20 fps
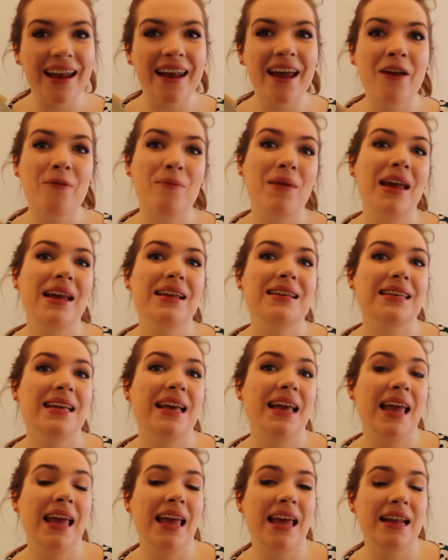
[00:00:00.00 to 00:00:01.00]
and I made
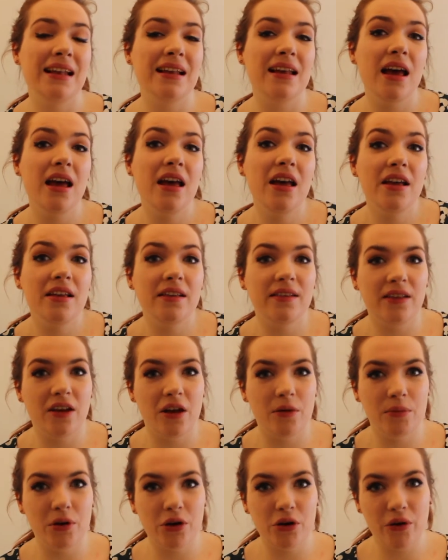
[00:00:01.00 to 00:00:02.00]
it in
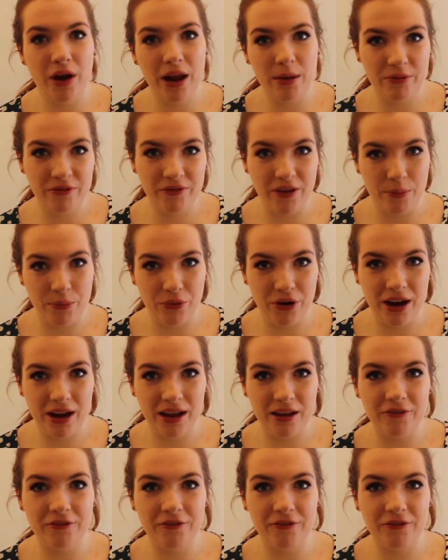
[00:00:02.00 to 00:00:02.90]
some crepe fabric